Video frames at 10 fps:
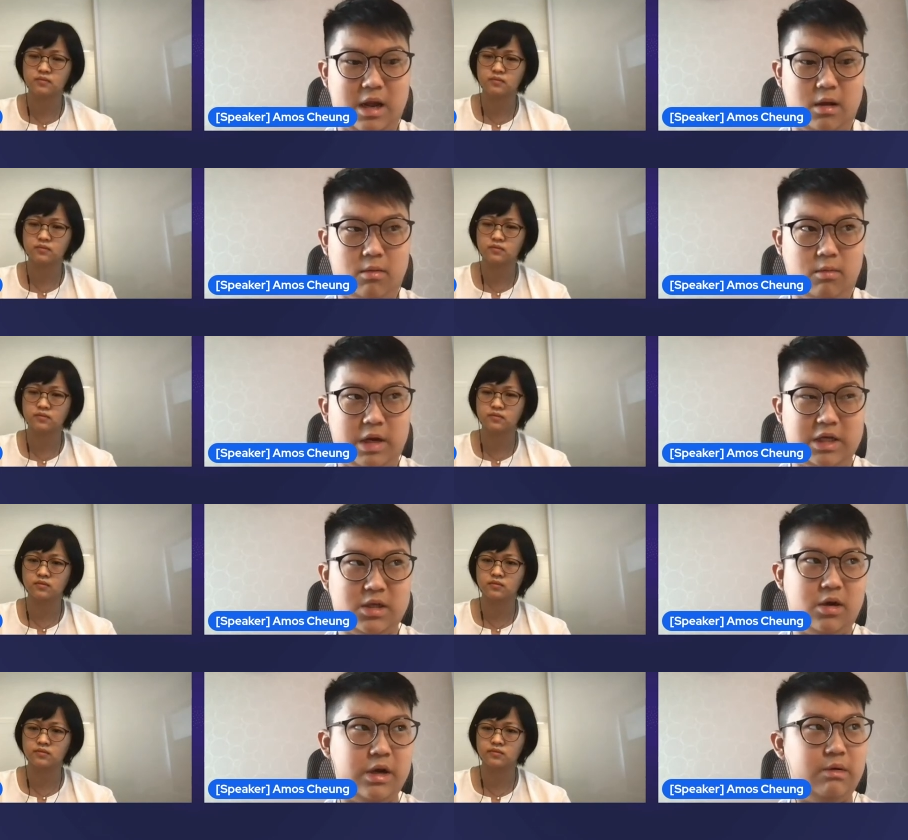Speaker 1: when I
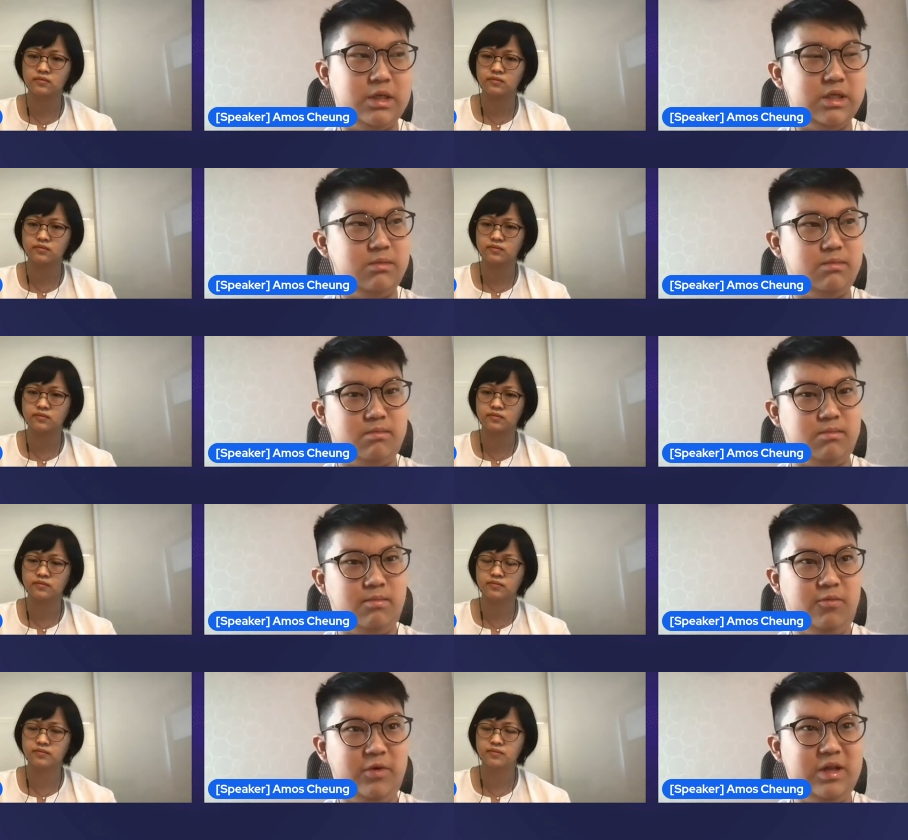started, it was
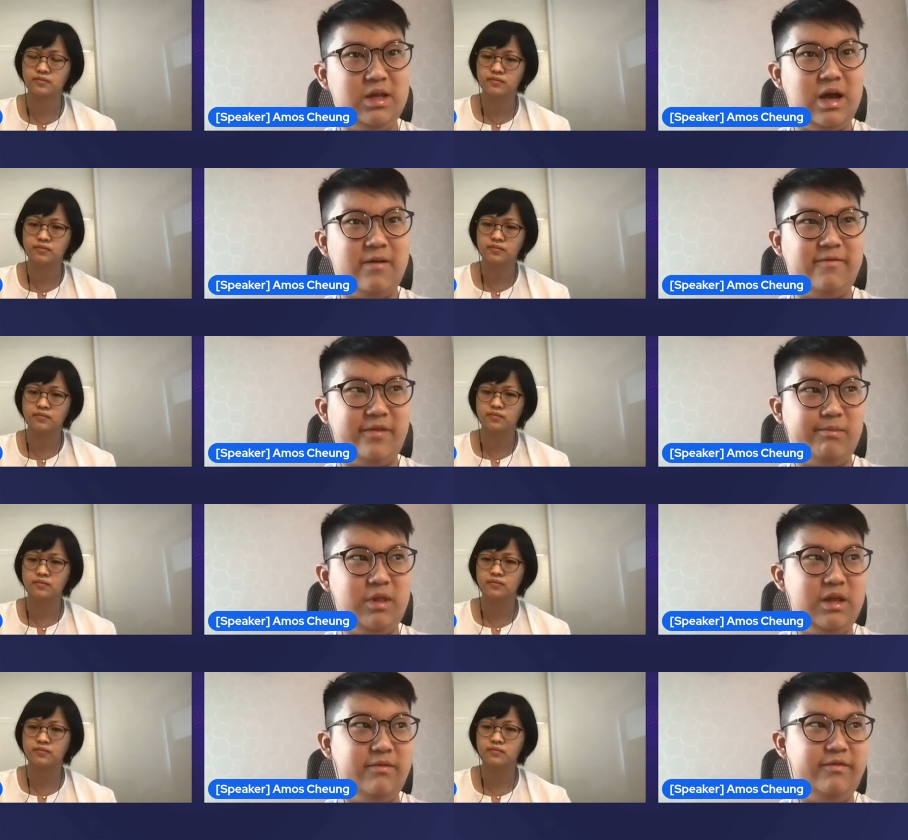really
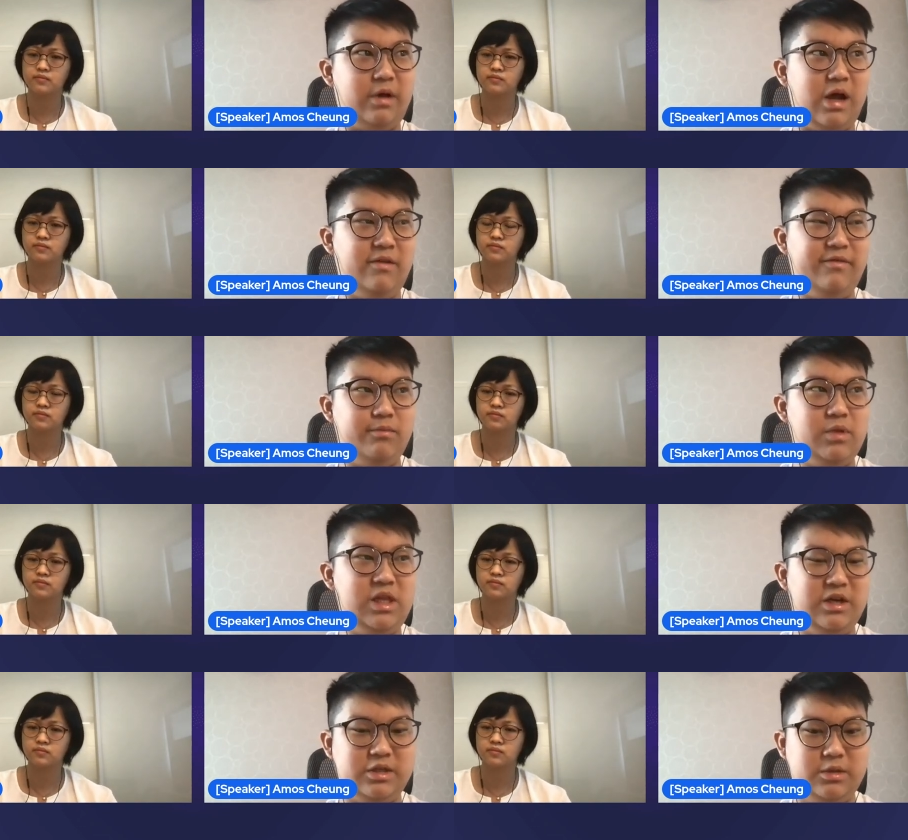unfamiliar
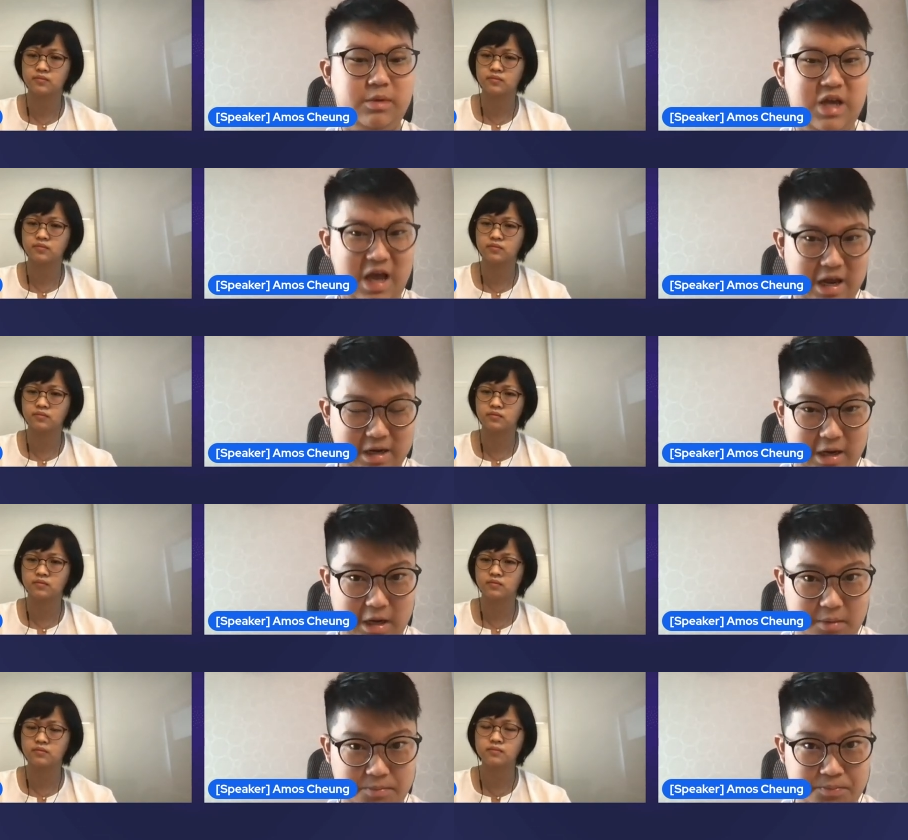unfamiliar to me, and uh
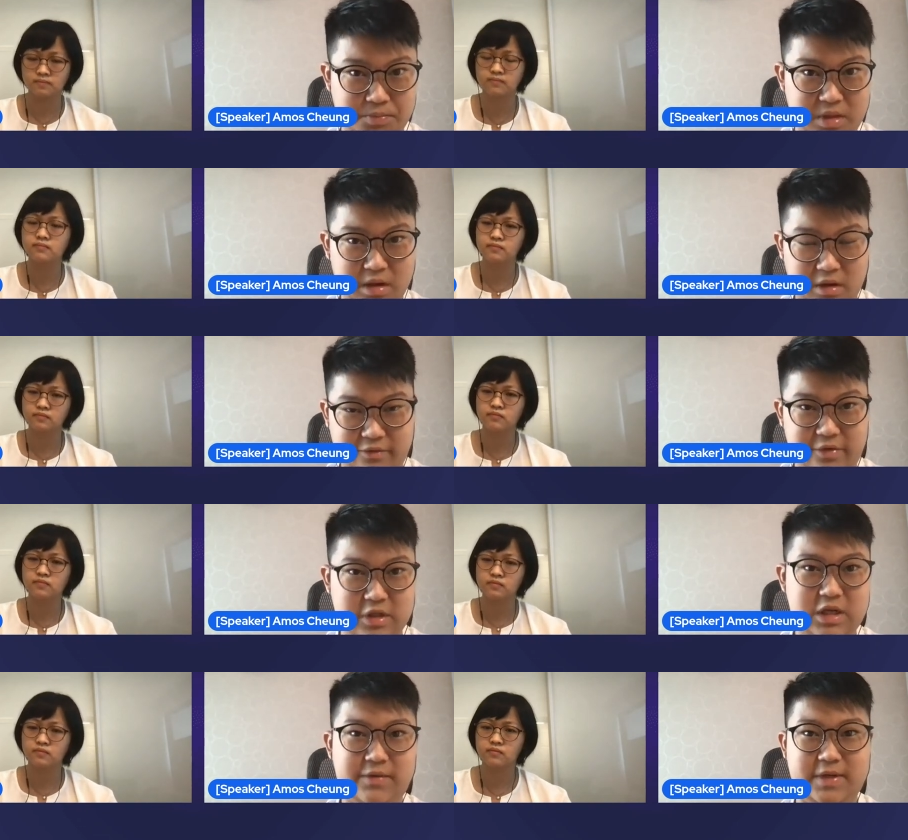first
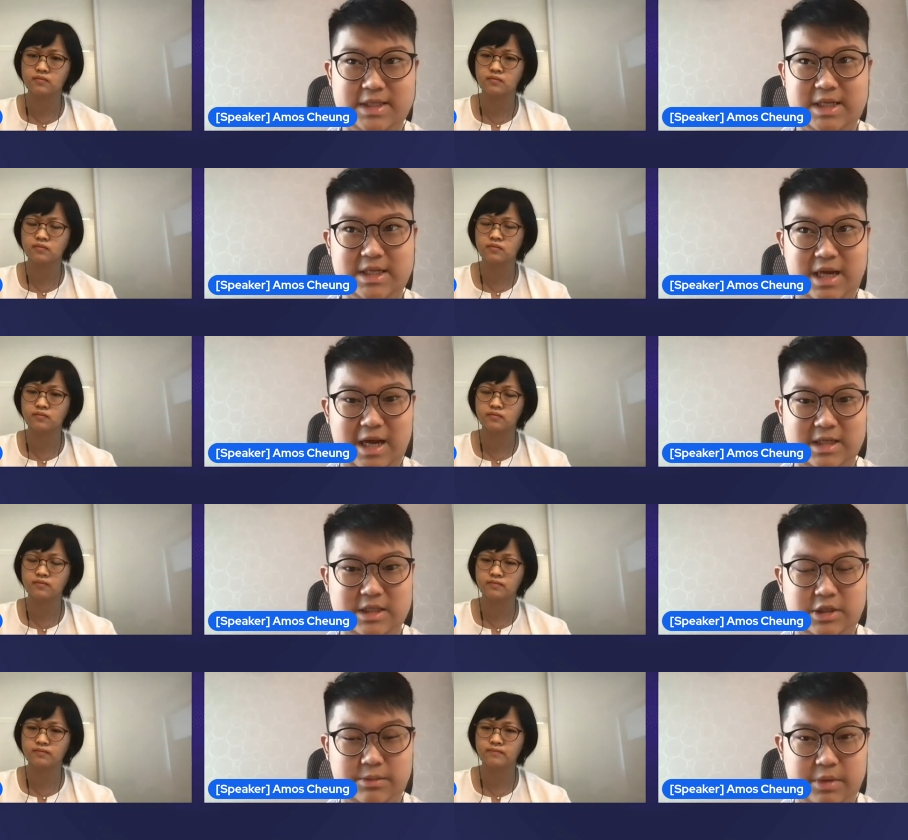off, the syntax
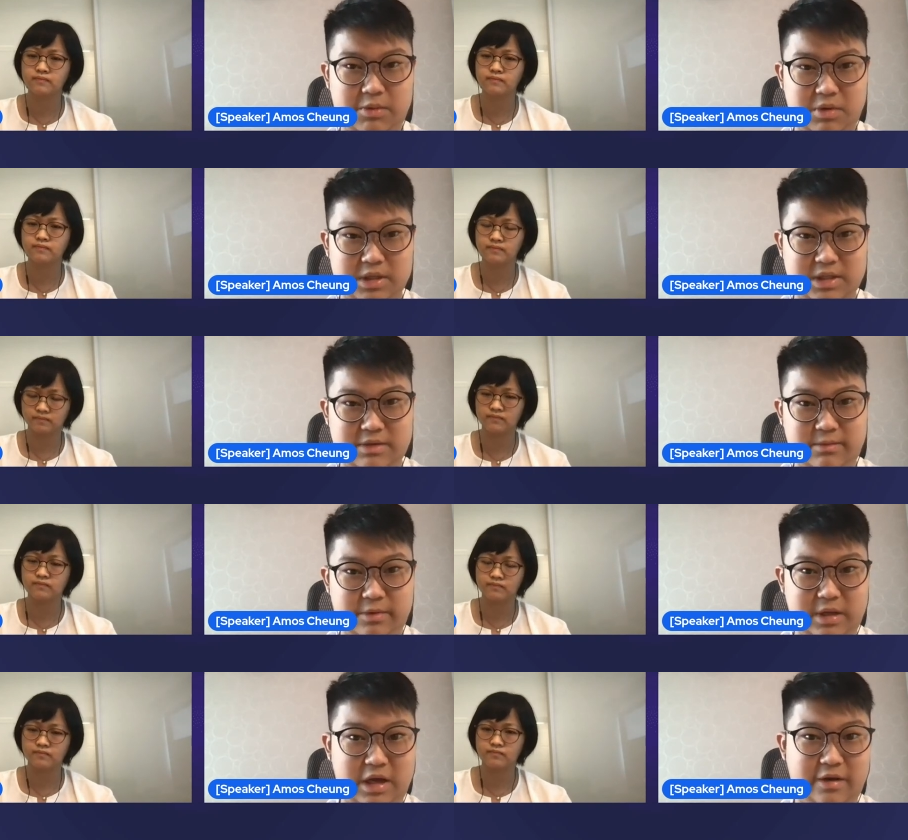to me was
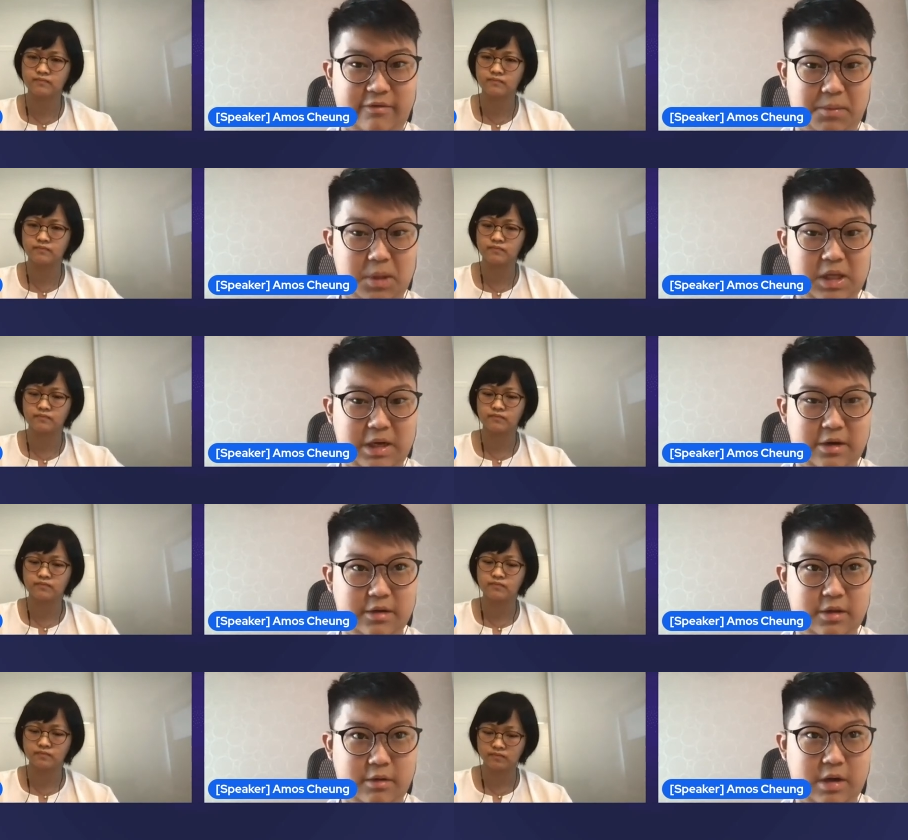really unfamiliar,
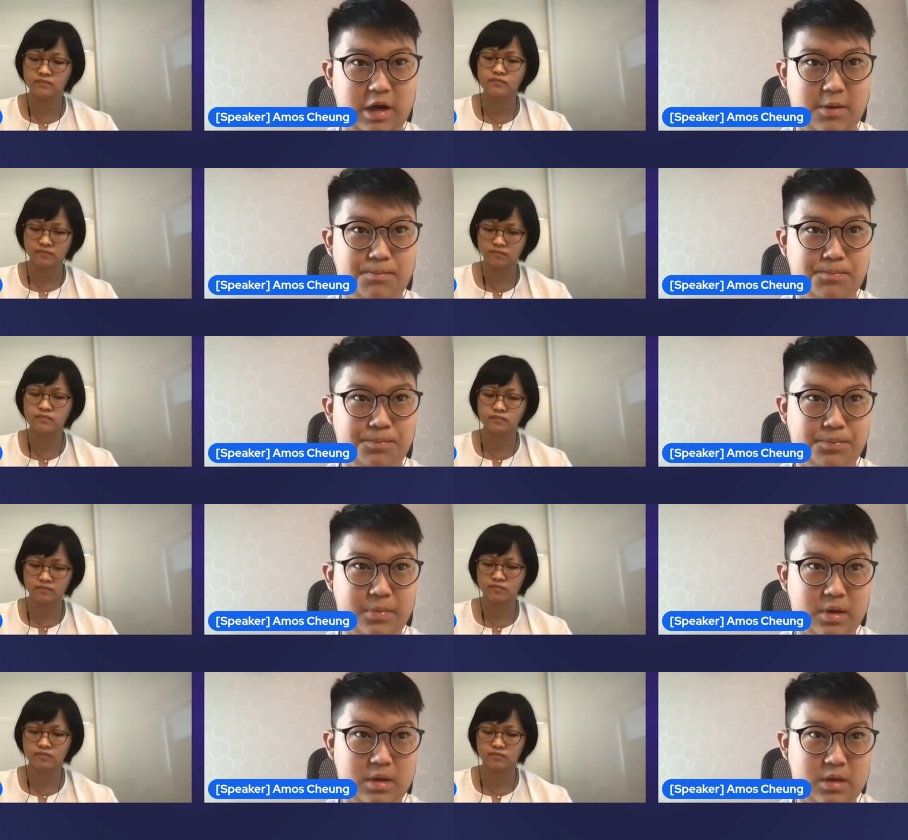though uh
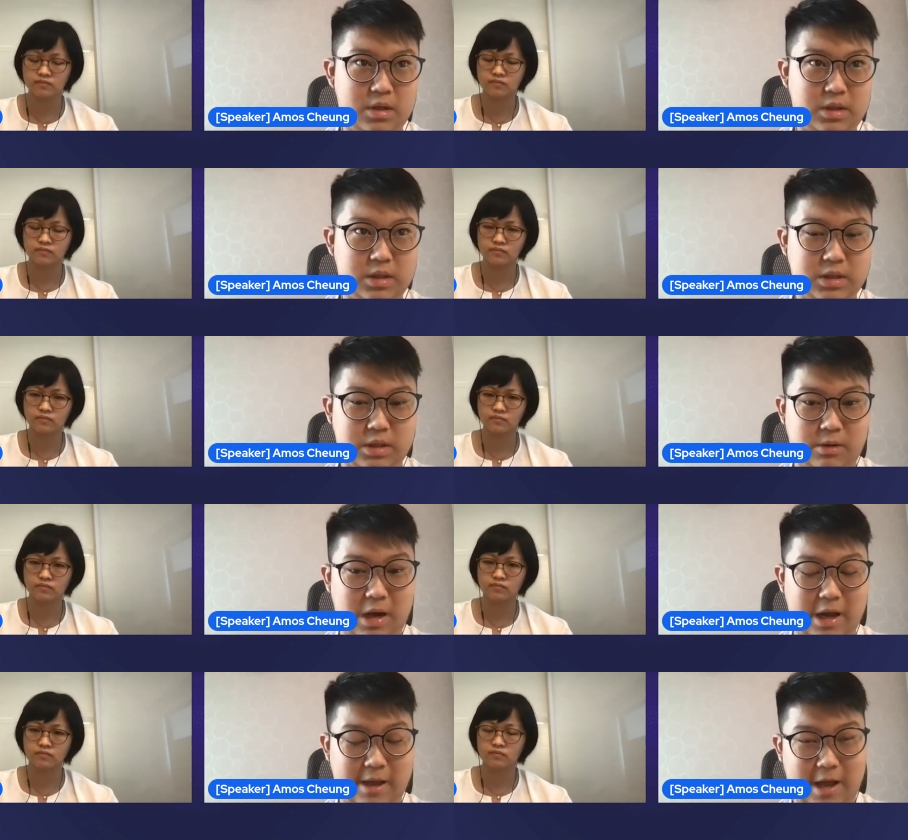so
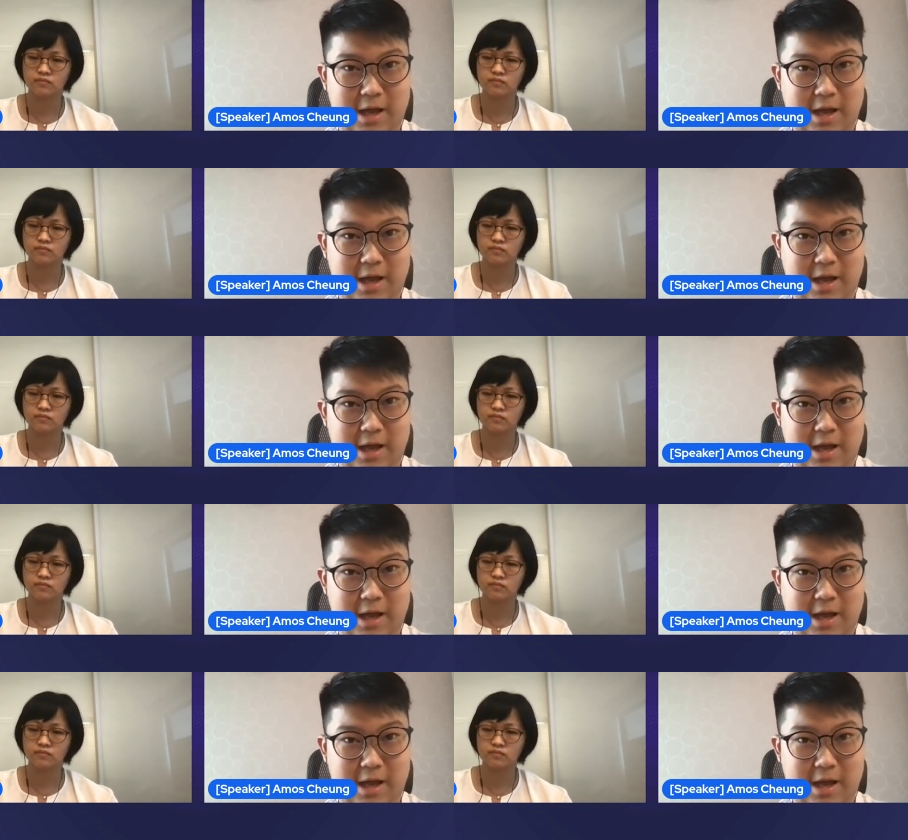I had